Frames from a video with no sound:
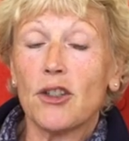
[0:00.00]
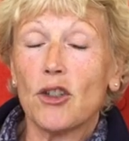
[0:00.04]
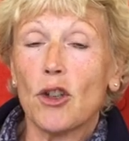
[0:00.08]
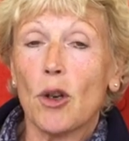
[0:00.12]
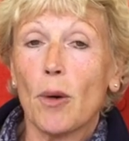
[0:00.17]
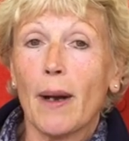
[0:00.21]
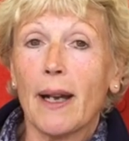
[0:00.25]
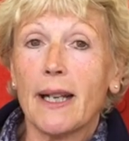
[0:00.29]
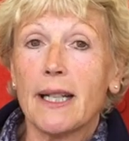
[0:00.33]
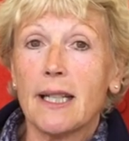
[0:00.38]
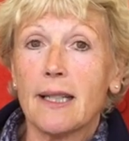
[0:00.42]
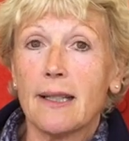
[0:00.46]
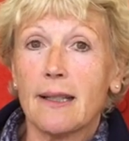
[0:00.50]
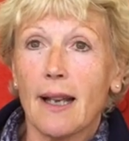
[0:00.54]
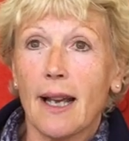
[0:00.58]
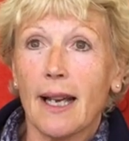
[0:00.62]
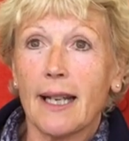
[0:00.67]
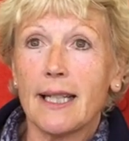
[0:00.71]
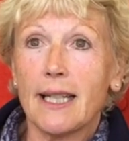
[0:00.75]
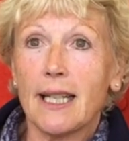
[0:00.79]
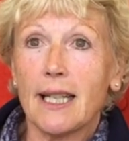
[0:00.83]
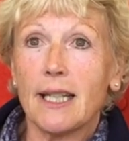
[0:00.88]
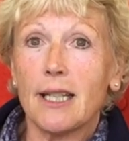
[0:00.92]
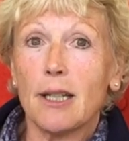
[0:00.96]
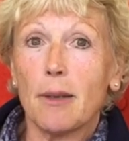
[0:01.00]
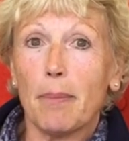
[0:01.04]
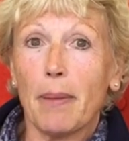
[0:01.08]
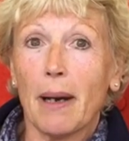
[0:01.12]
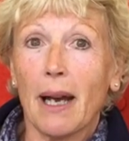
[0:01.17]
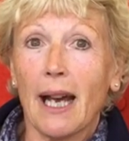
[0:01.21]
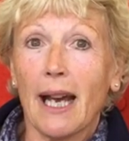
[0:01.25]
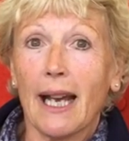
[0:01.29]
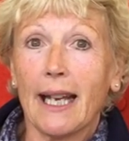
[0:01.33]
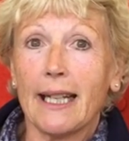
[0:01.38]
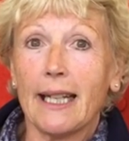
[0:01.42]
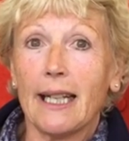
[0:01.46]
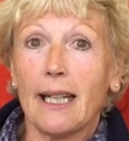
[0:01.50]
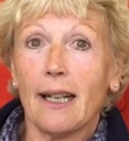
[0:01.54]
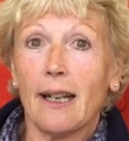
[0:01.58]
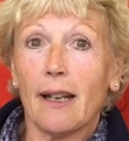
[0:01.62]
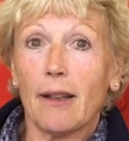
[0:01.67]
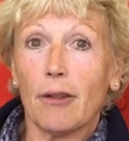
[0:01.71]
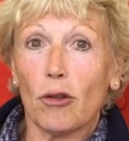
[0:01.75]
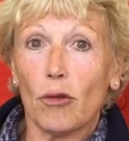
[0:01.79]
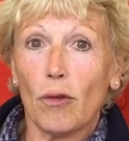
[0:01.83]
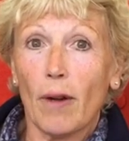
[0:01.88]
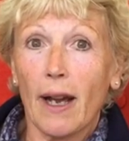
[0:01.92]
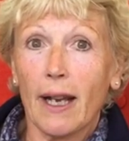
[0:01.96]
So I decided to buy
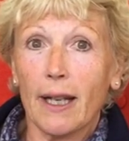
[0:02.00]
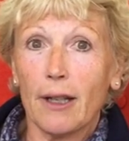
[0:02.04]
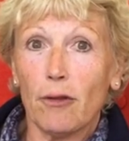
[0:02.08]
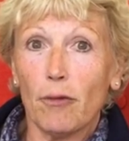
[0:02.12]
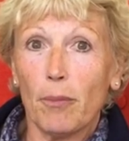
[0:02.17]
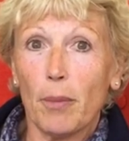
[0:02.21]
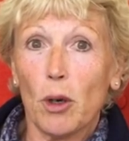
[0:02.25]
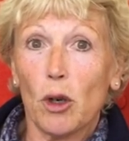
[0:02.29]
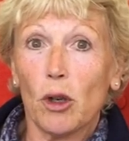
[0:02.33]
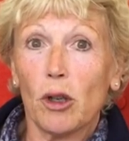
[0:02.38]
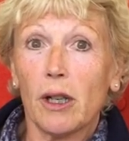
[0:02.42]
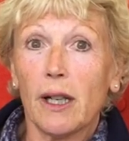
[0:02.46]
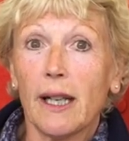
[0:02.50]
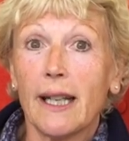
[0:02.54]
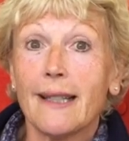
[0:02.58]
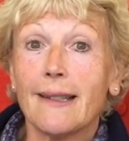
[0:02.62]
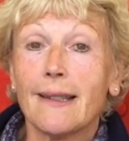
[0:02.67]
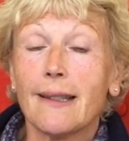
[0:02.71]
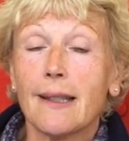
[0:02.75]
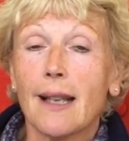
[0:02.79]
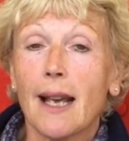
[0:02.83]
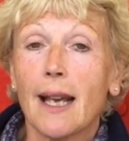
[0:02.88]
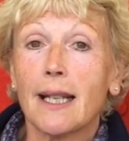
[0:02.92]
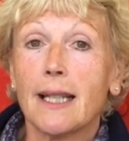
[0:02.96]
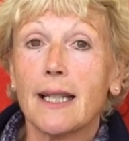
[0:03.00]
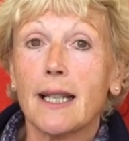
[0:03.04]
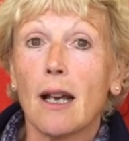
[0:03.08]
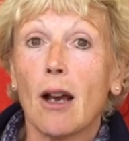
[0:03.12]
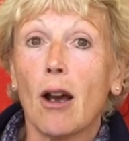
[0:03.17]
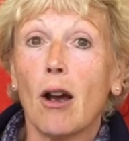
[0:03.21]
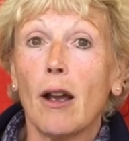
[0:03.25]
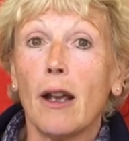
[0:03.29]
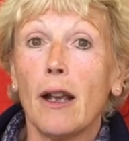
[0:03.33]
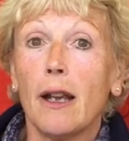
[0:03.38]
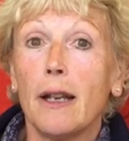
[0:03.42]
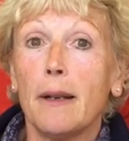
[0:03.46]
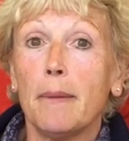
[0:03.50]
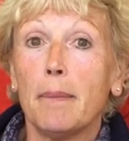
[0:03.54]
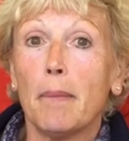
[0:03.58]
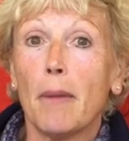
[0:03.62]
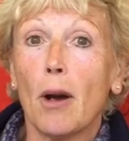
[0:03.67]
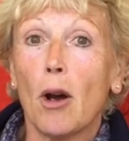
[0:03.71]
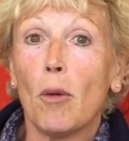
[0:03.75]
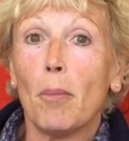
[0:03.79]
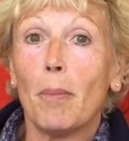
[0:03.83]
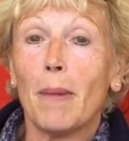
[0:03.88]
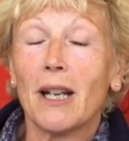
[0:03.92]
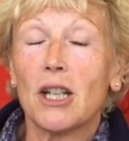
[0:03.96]
a Thrive book. It sat
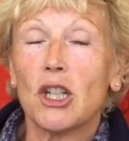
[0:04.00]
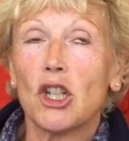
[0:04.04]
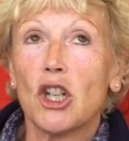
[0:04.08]
in on my